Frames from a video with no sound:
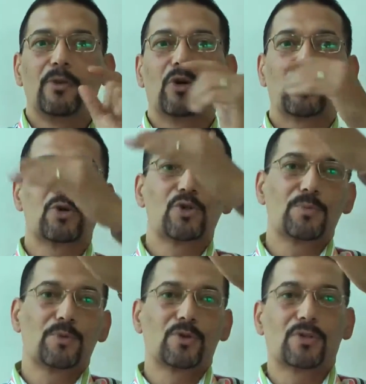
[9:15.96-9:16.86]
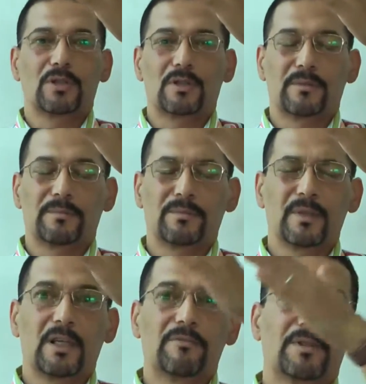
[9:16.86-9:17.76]
you are osteoporotic.
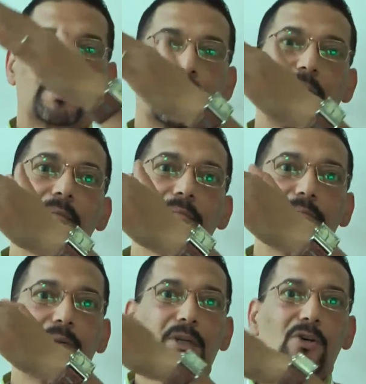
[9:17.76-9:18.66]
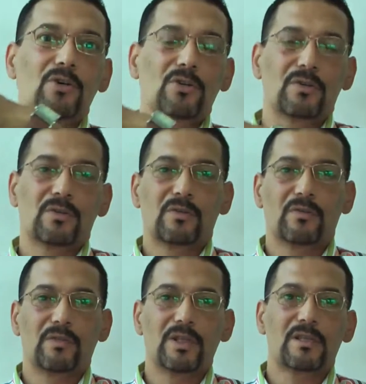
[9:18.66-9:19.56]
If it came below
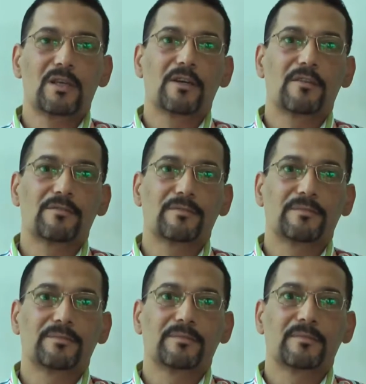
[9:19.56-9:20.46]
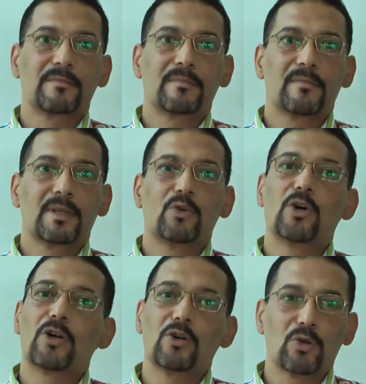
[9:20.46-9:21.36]
this curve, you
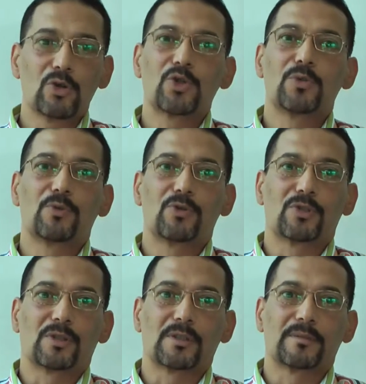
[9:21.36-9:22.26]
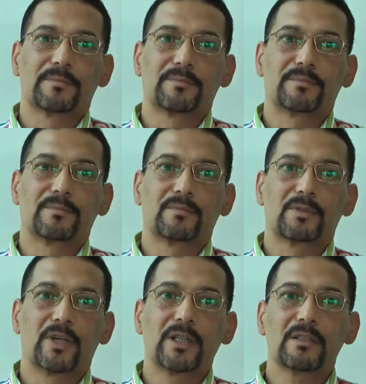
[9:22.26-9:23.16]
are not osteoporotic,
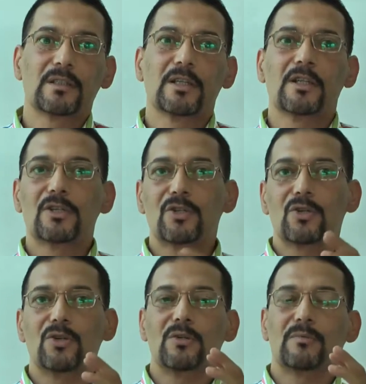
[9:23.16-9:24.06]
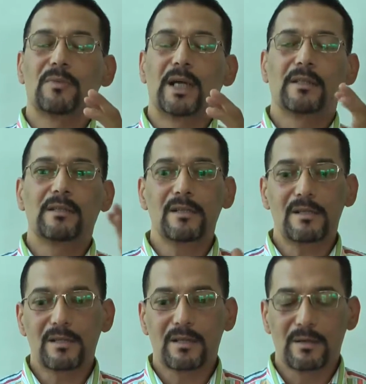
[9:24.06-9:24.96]
right? So
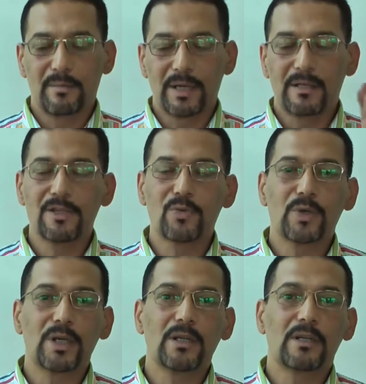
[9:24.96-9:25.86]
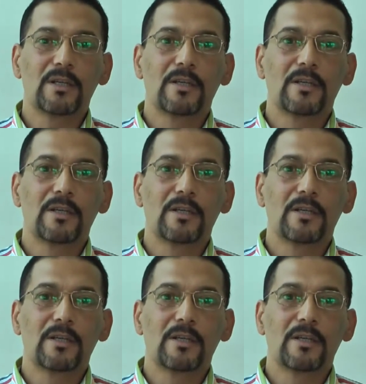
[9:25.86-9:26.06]
by this way,